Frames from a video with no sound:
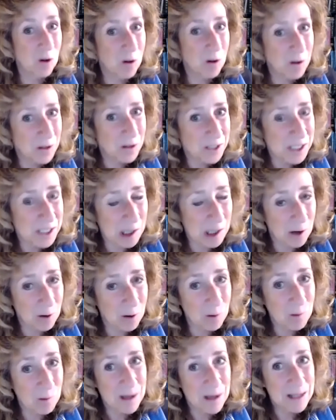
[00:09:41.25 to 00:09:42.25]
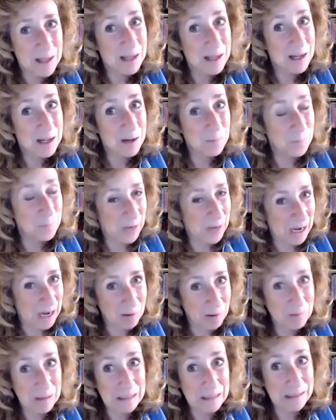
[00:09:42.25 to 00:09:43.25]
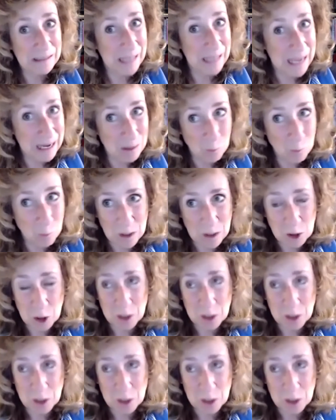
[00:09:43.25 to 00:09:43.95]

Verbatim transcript: also about language.